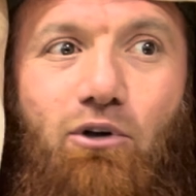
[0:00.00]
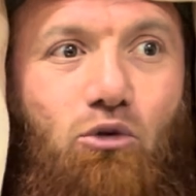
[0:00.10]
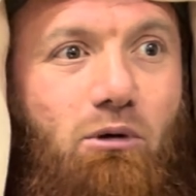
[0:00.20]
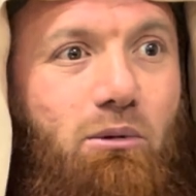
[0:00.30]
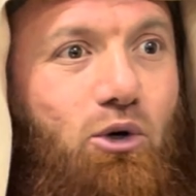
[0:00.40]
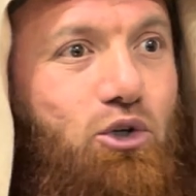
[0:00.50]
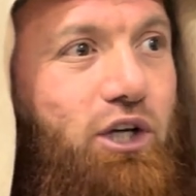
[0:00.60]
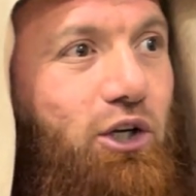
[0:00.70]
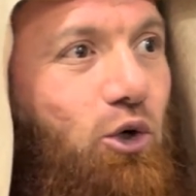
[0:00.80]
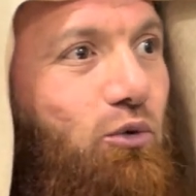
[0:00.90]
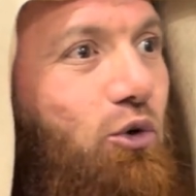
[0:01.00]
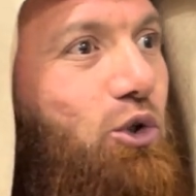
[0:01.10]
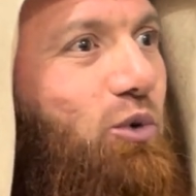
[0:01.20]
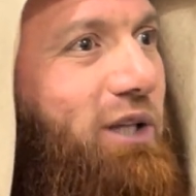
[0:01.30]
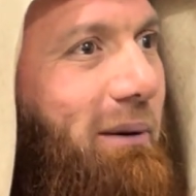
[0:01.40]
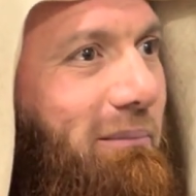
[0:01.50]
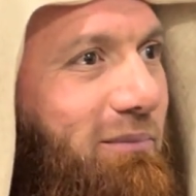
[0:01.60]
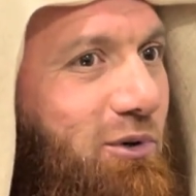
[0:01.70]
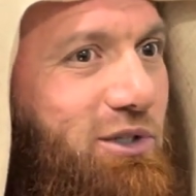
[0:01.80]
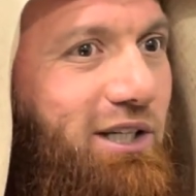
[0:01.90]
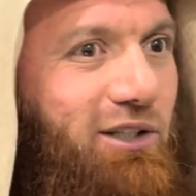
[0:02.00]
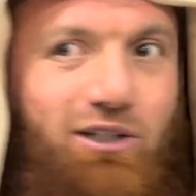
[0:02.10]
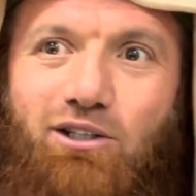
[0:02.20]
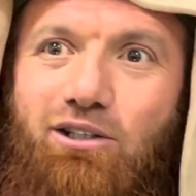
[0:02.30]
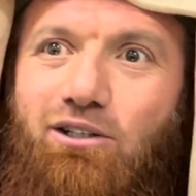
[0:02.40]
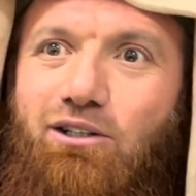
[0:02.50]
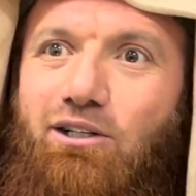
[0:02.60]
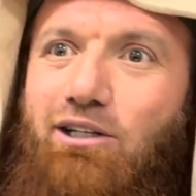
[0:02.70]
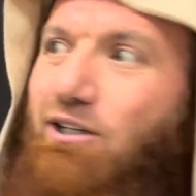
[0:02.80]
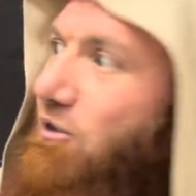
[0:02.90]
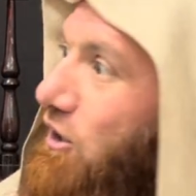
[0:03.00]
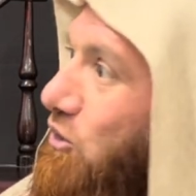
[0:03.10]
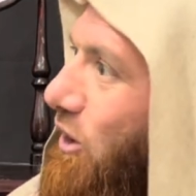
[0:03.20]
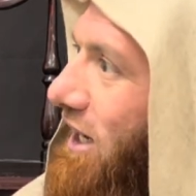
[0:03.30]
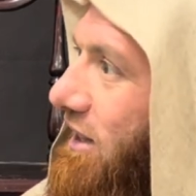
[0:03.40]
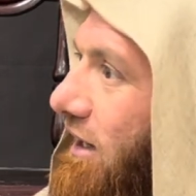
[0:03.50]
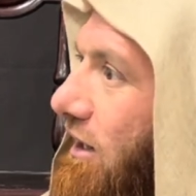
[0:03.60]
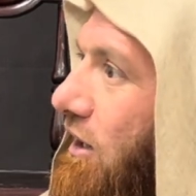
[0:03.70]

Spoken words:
Maybe you share your food with him to sit, to eat together.